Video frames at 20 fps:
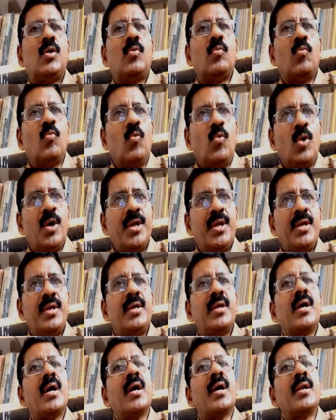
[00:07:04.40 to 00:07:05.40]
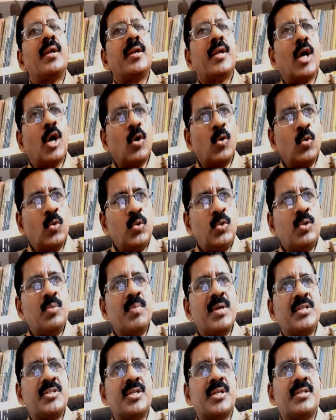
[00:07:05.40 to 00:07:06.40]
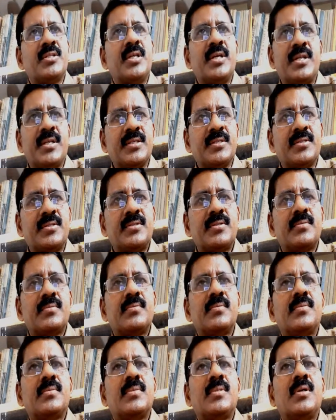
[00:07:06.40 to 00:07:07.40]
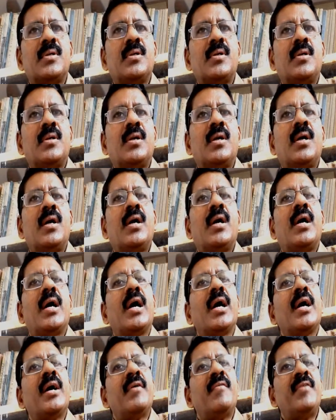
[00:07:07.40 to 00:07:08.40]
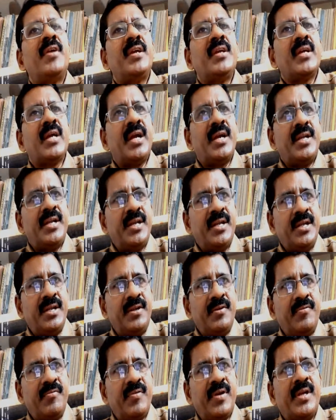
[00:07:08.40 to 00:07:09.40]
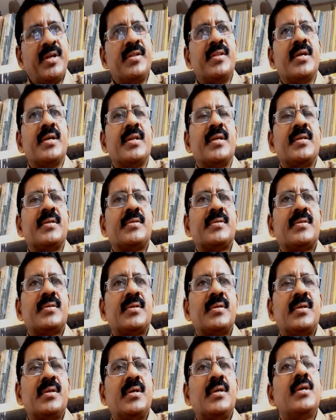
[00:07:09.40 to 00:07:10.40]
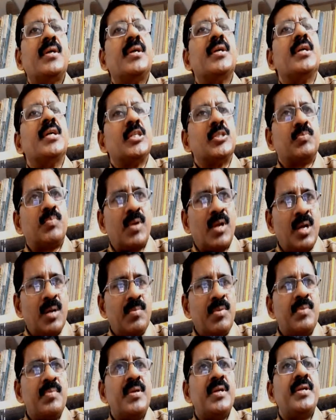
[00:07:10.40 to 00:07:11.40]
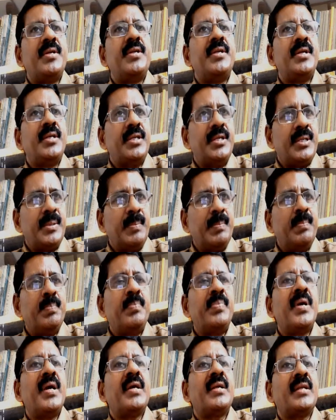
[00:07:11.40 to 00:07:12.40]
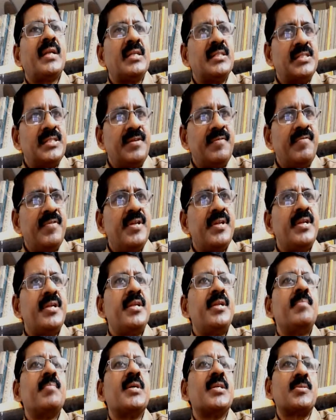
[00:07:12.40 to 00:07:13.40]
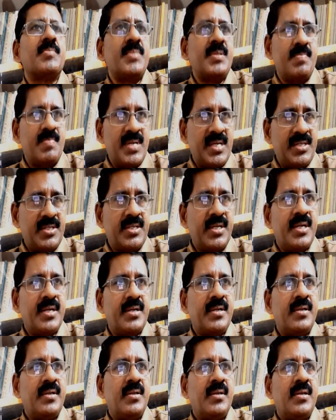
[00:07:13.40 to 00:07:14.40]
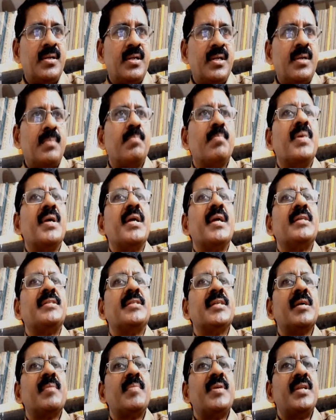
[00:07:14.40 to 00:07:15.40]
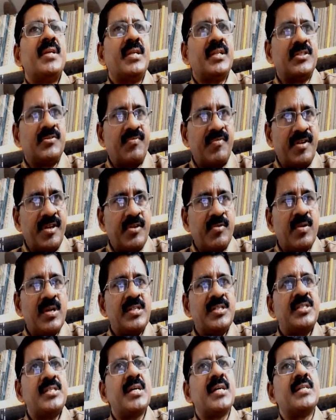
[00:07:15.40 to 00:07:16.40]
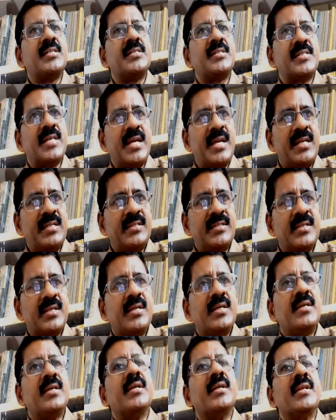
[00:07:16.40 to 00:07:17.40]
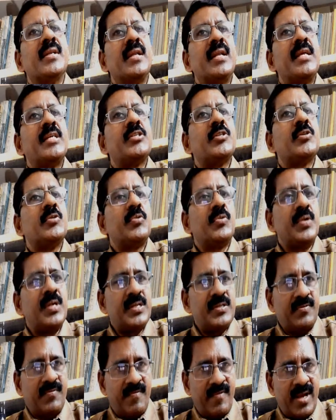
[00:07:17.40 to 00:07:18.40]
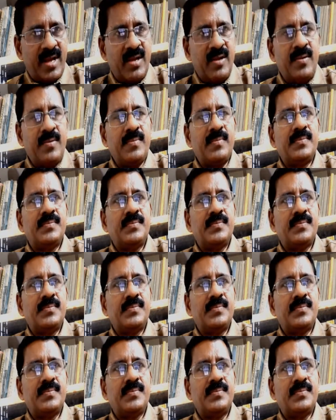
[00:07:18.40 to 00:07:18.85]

Why and how to measure the risk? Having identified the risk, its probability, impact, and severity must be measured by examining its frequency and size in relation to its value.